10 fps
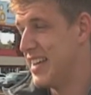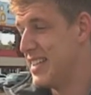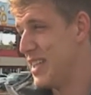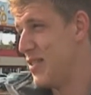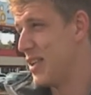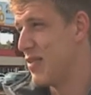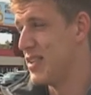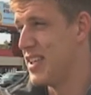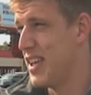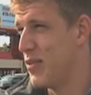it's either give or
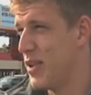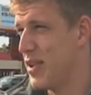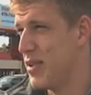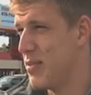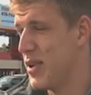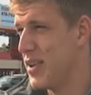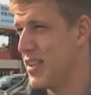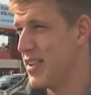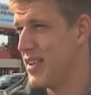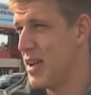take, really, but
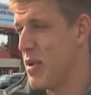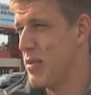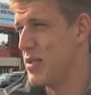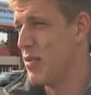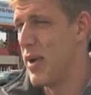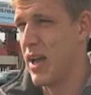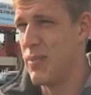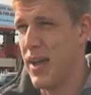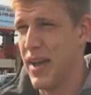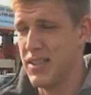I'll probably still end up buying a
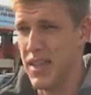pass